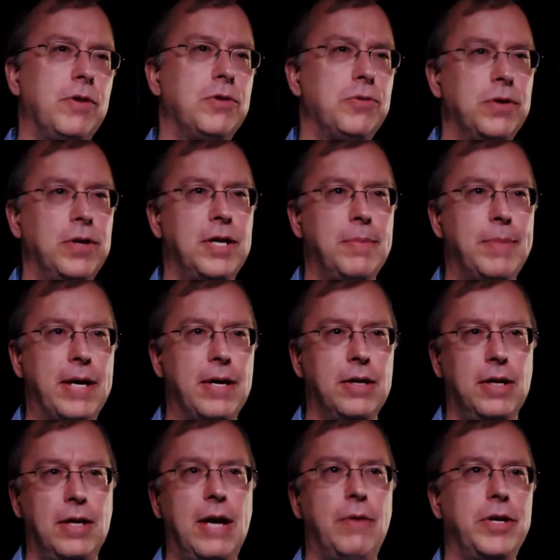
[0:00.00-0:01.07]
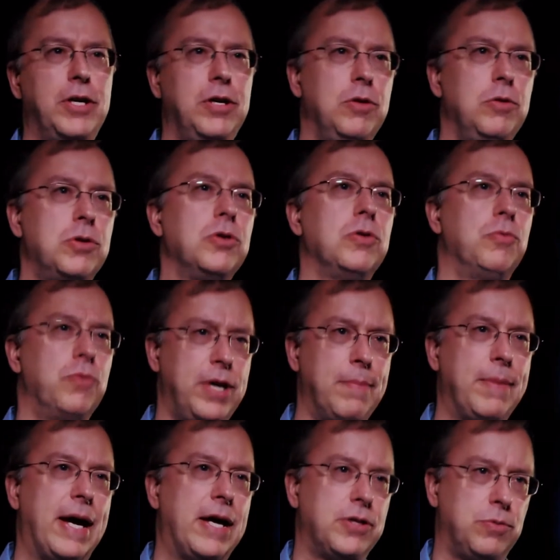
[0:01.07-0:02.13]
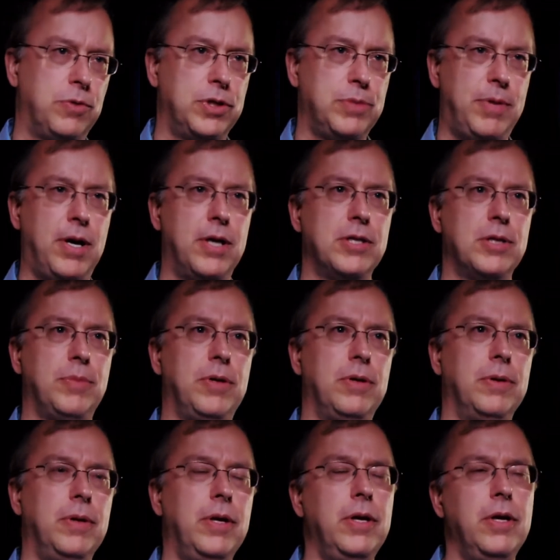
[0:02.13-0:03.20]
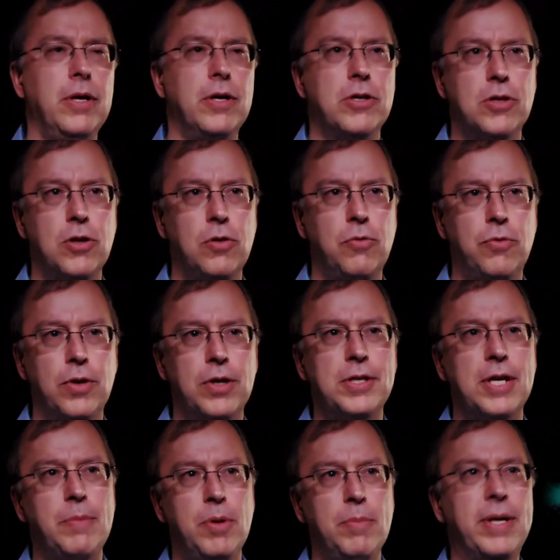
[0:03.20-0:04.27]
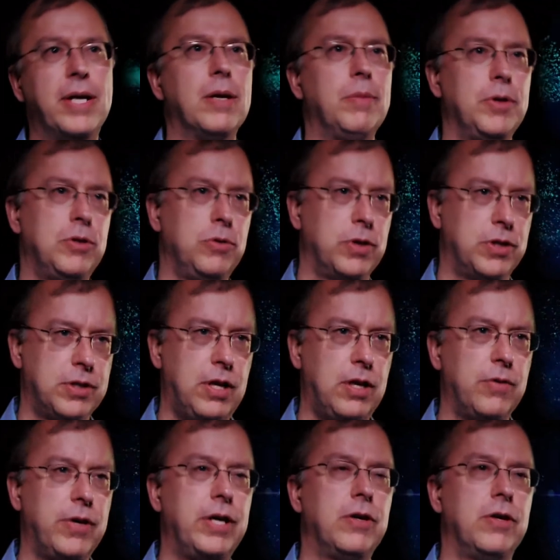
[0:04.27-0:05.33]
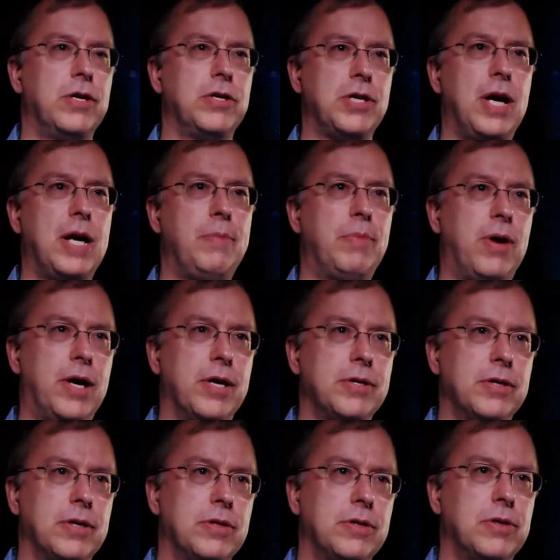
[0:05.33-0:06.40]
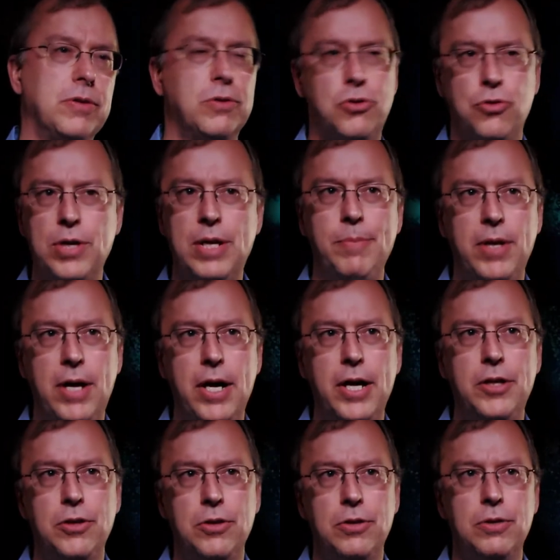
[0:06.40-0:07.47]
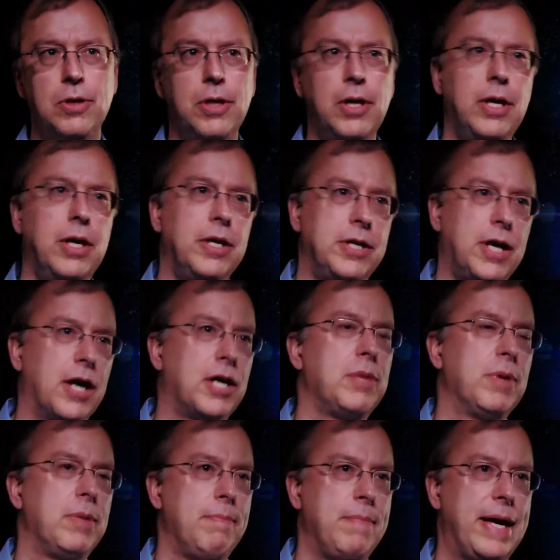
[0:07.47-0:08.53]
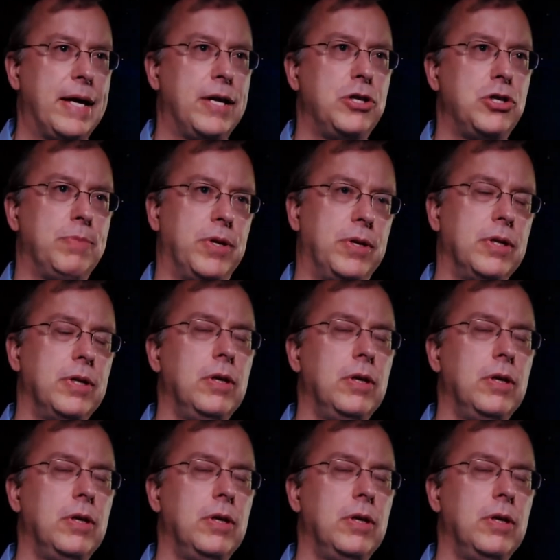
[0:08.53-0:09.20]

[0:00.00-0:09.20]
is really about allowing you to reimagine what's possible. So, for example, being able to accelerate your design process, streamline your document management,